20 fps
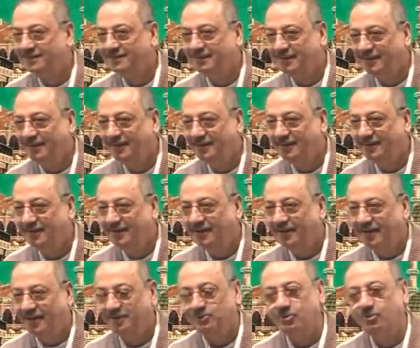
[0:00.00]
Huh?
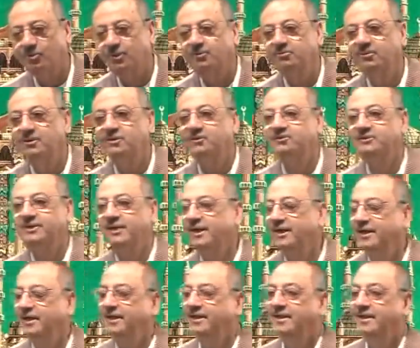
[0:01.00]
So what will you say?